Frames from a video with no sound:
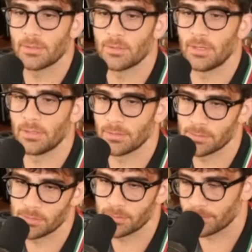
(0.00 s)

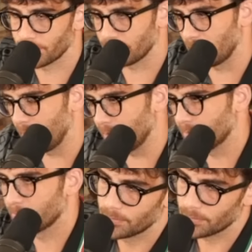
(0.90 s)
creators that
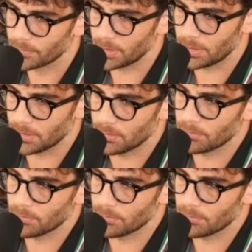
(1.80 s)
he can